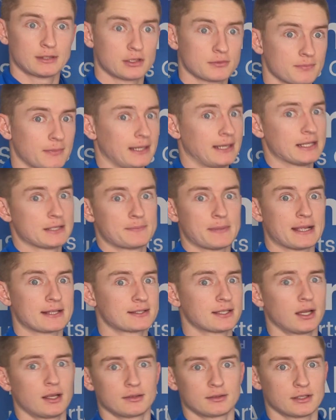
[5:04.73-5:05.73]
Doesn't mean it's
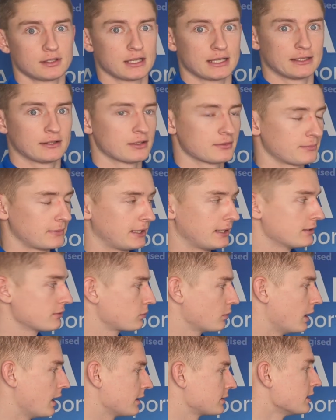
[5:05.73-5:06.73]
better, it doesn't mean it's
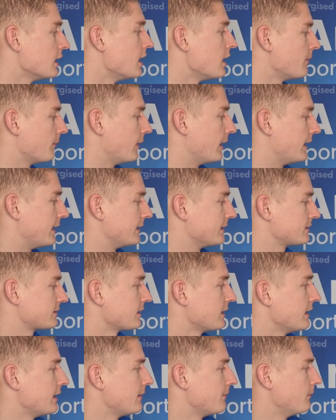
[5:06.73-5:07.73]
worse, but it's
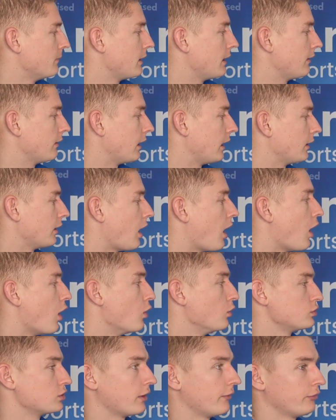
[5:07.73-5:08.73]
like
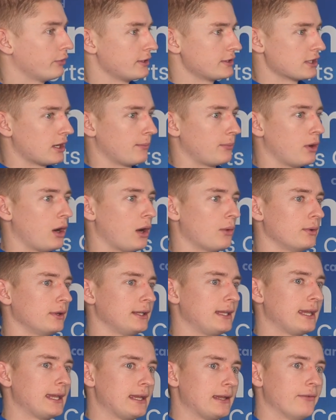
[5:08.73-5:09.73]
hold. So for example, I
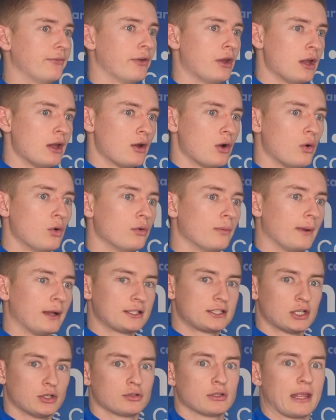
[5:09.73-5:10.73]
would give all my
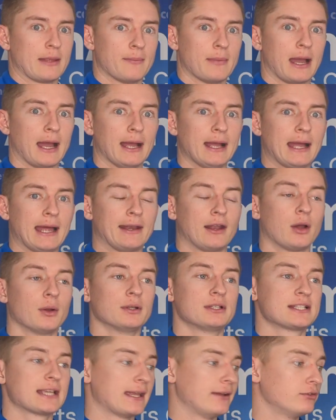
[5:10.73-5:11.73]
children their mat and I
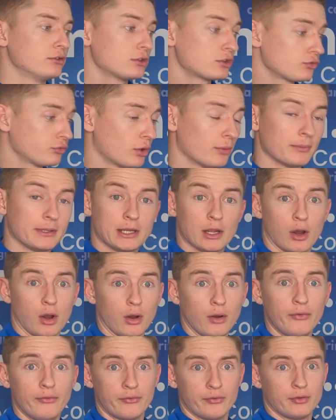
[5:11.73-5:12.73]
would say from the
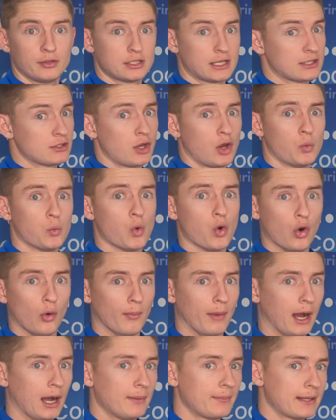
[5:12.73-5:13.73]
off, so there's no
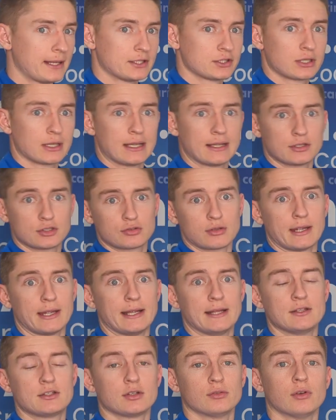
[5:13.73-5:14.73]
warm up, it's straight
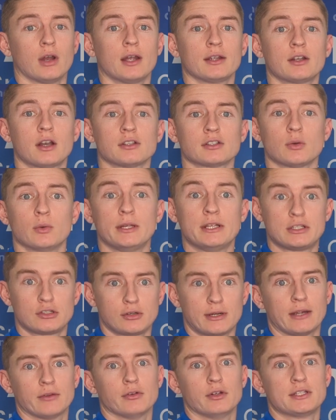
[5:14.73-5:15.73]
into, right guys, I want you to
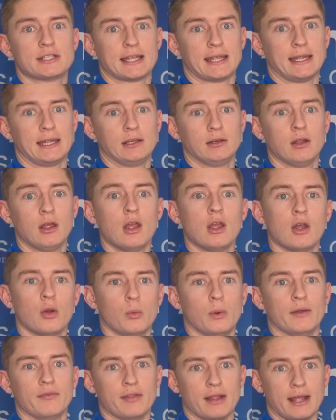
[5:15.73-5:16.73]
create a routine
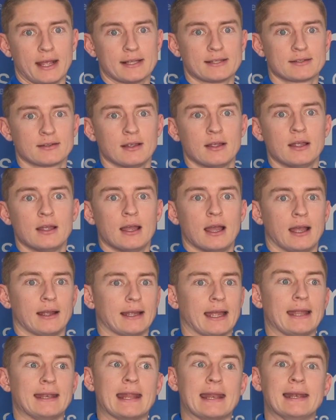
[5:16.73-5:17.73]
with this.
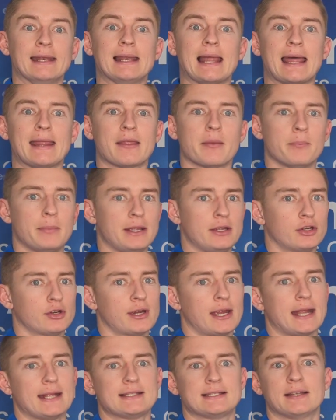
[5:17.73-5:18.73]
Okay, and then let them be
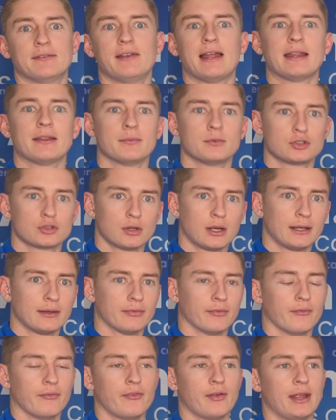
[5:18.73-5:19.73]
creative, let them try
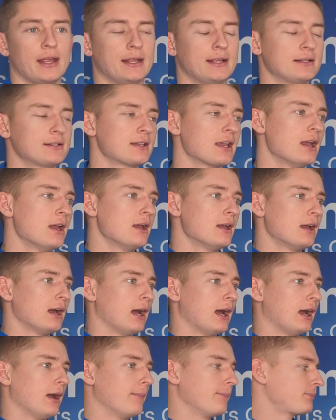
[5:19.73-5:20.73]
different things.
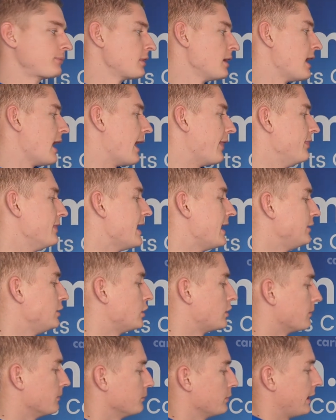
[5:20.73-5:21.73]
And then you
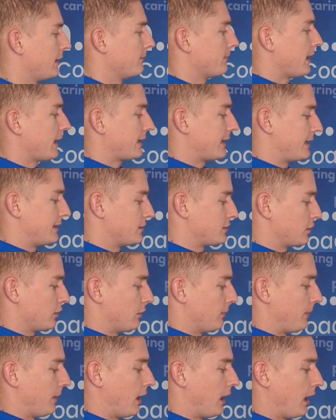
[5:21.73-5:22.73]
can bring back into
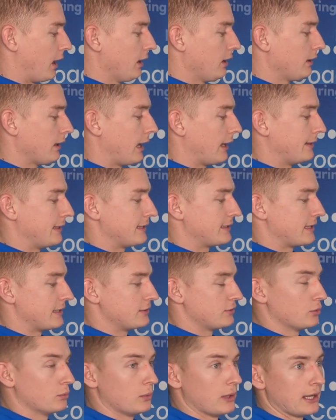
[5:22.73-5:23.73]
the part, and this
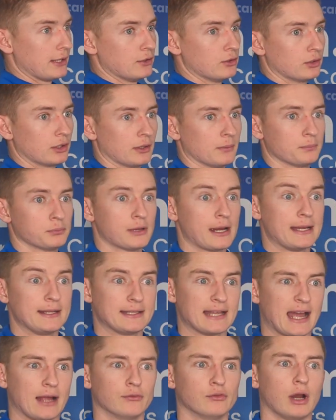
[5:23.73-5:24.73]
is where you're going to break
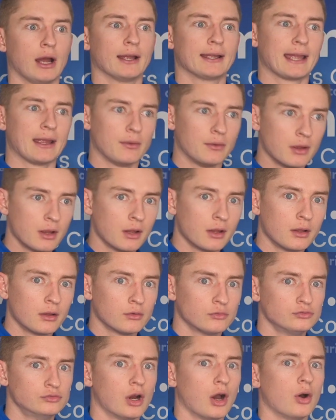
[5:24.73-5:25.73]
down, right, okay,
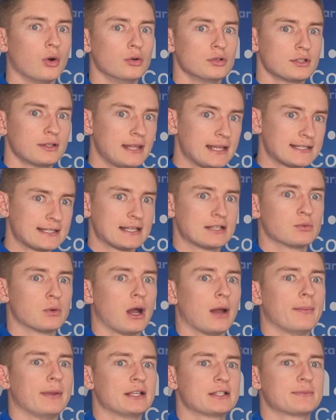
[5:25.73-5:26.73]
roles, this is
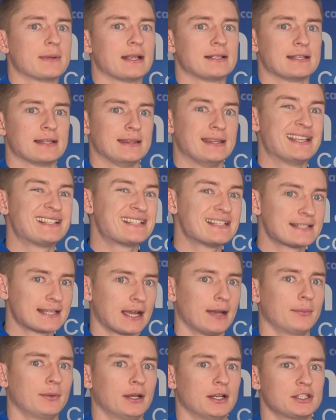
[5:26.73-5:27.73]
what I'm expecting. This is
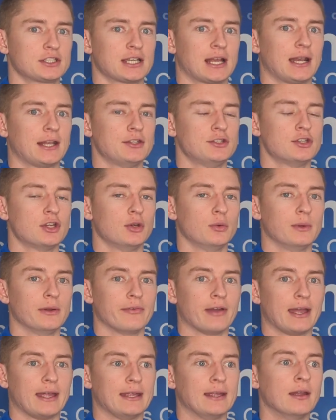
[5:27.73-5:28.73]
how I'm going to challenge you with
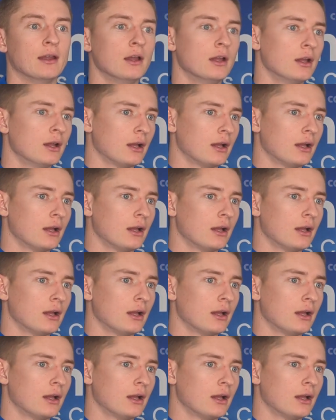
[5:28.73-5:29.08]
a